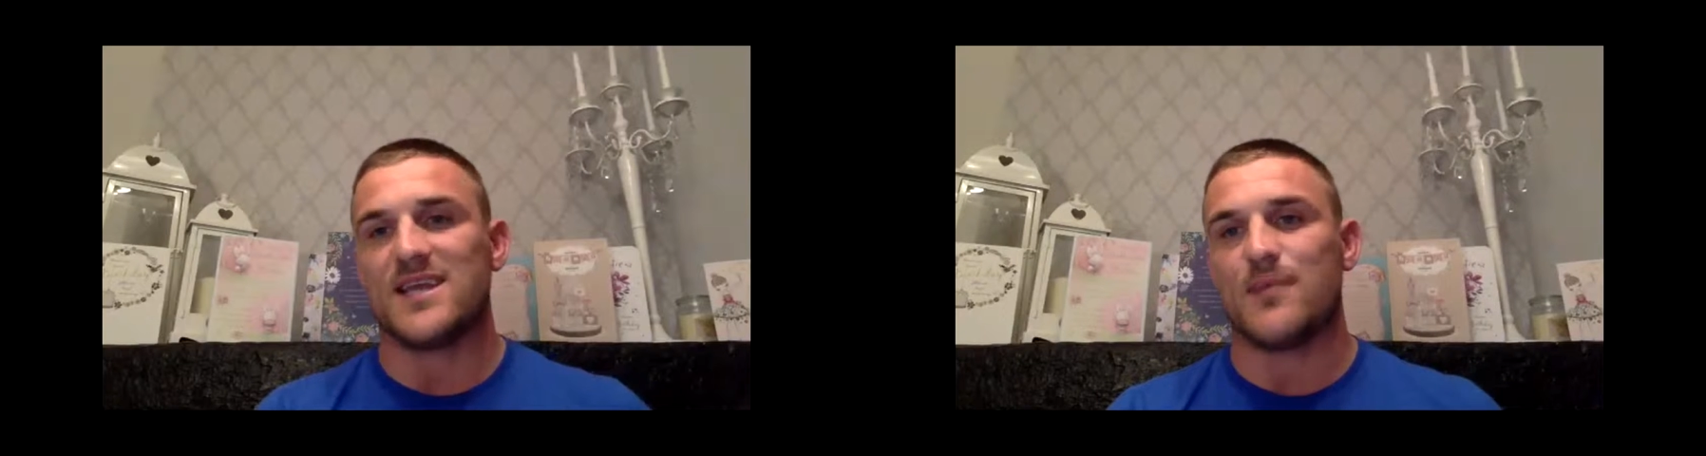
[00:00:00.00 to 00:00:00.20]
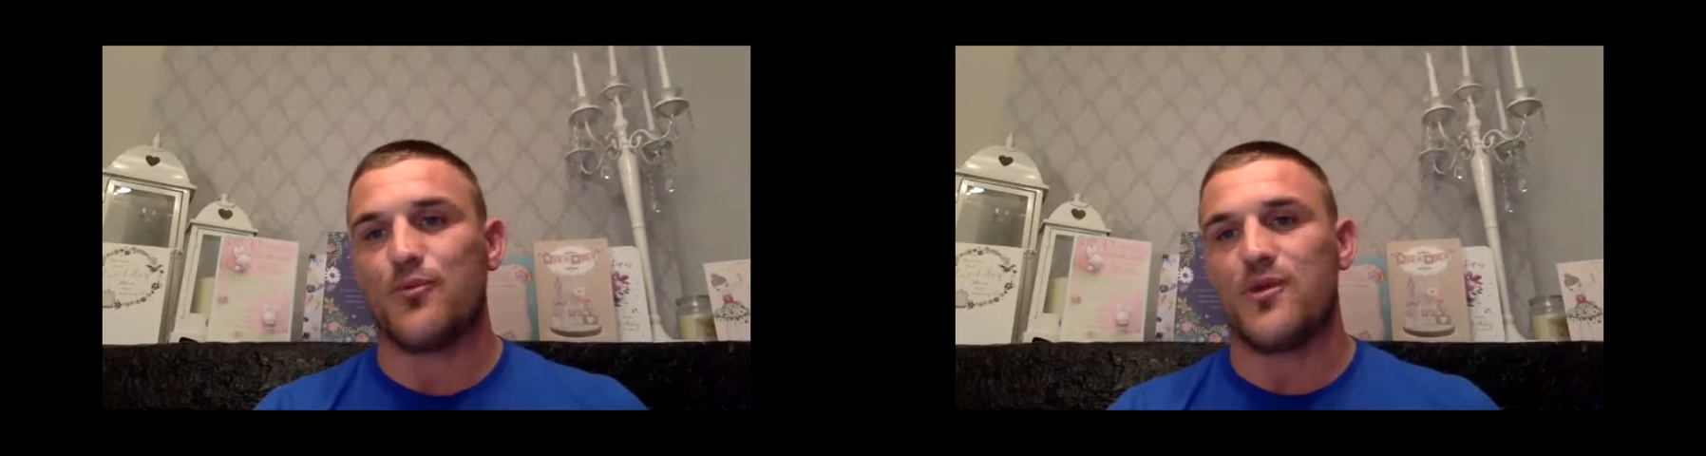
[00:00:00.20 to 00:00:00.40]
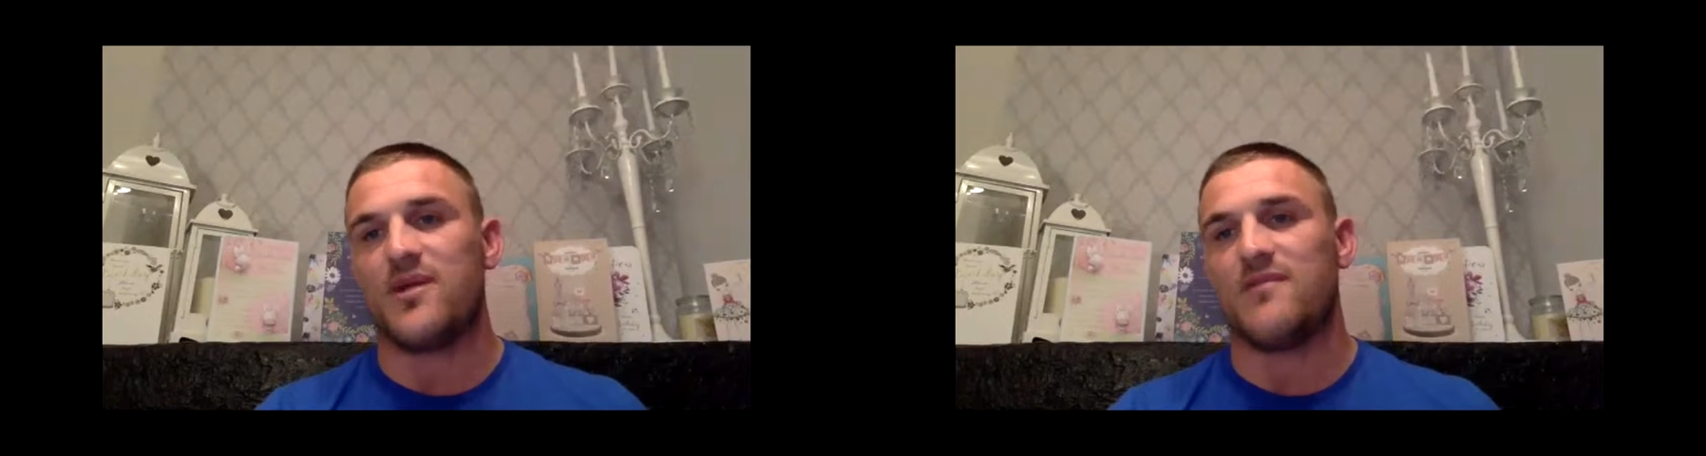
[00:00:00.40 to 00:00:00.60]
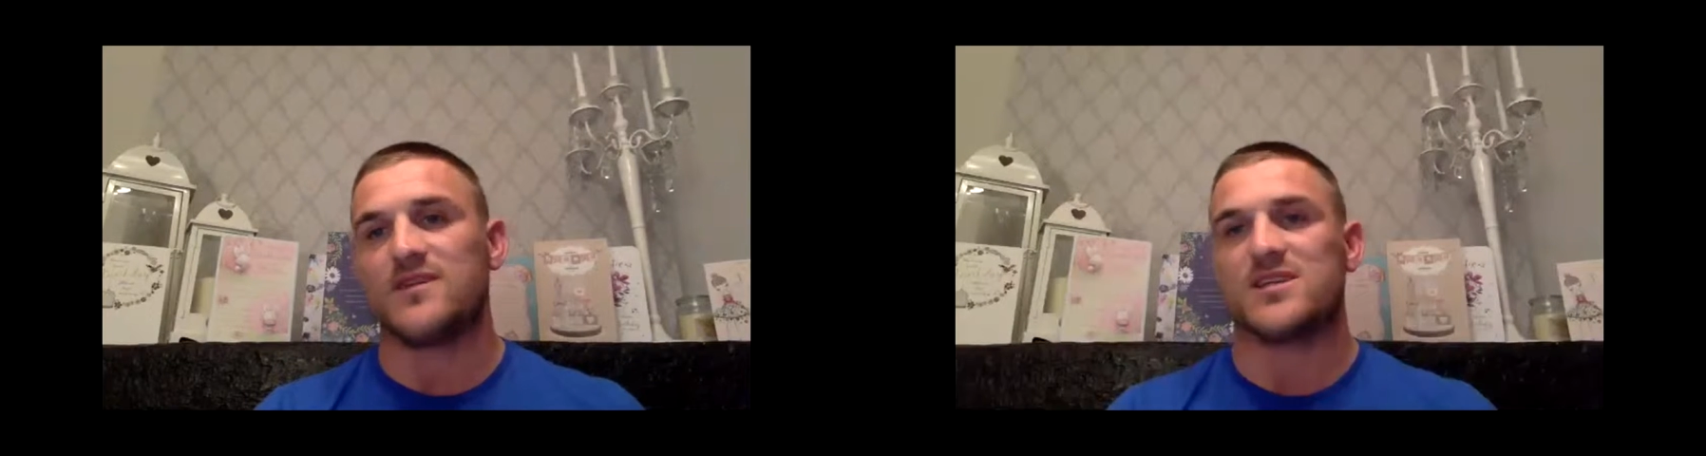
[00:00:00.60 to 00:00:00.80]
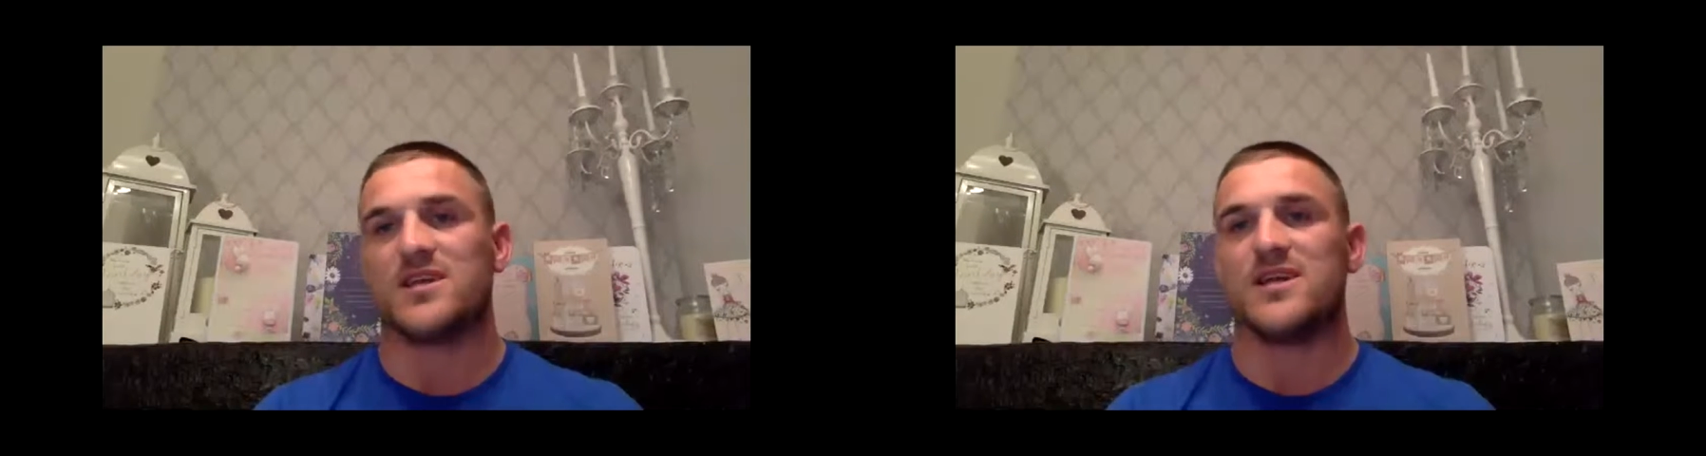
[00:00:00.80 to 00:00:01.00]
in it
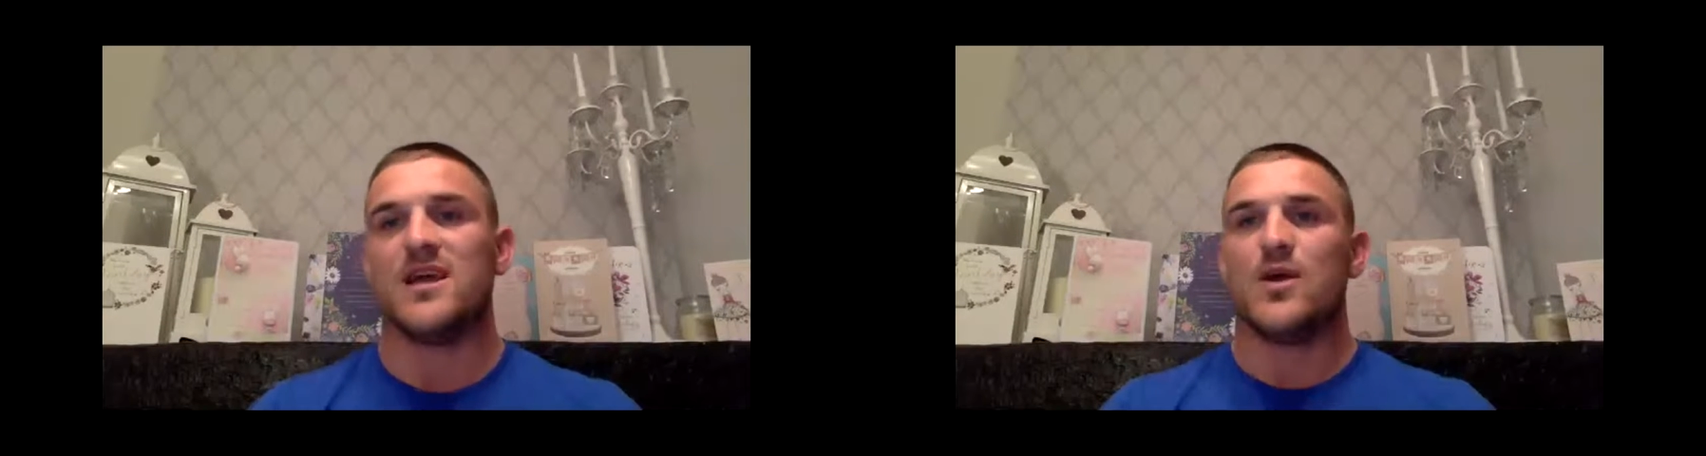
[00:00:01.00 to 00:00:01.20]
previously